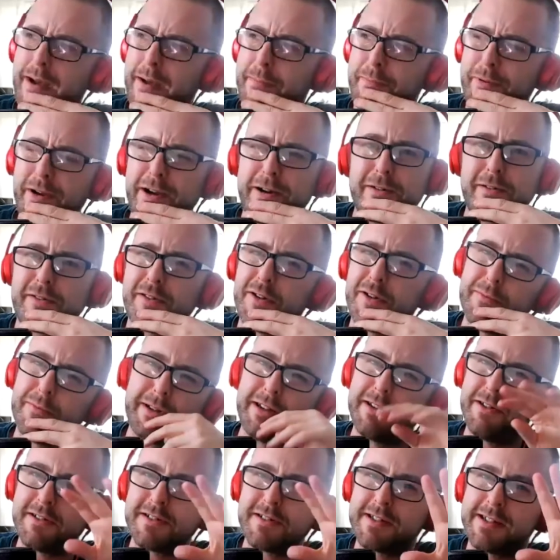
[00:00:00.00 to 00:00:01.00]
parents told me
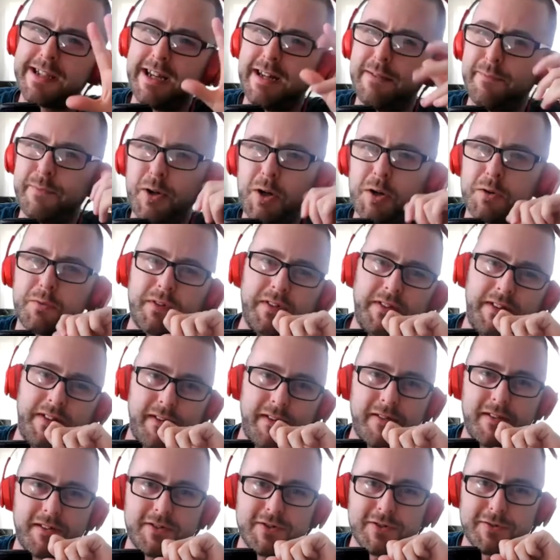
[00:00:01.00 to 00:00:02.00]
not to get involved in these
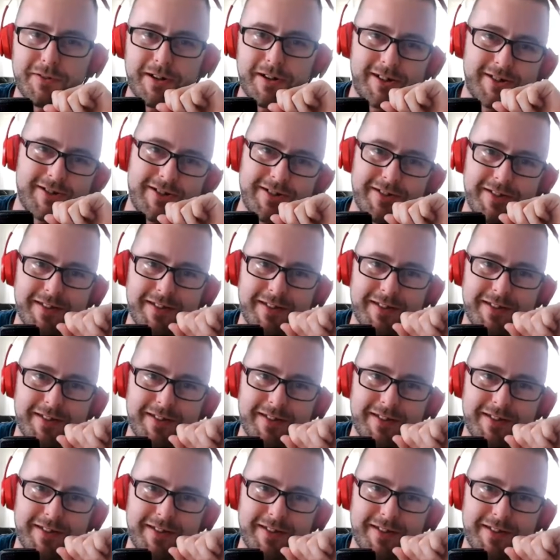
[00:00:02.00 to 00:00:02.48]
situations.